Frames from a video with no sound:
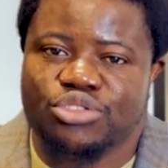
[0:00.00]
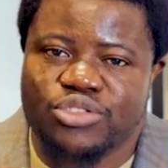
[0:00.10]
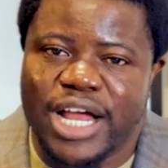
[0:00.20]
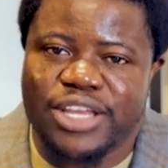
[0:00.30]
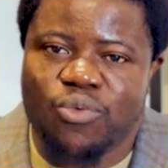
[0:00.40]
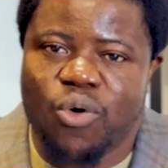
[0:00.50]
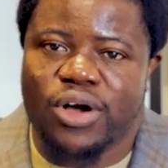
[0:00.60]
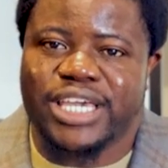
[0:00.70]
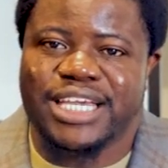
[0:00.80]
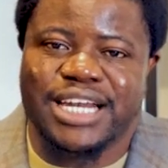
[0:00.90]
usually
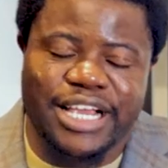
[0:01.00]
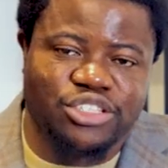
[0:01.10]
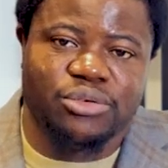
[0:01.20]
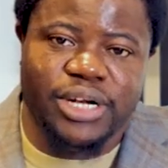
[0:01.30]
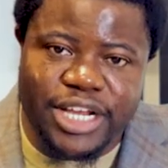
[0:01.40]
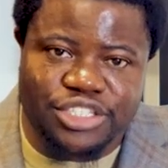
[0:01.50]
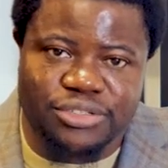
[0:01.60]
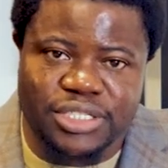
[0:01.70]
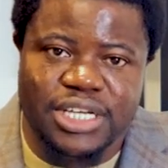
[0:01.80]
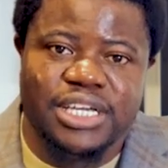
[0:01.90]
work in
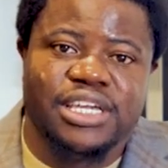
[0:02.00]
isolation.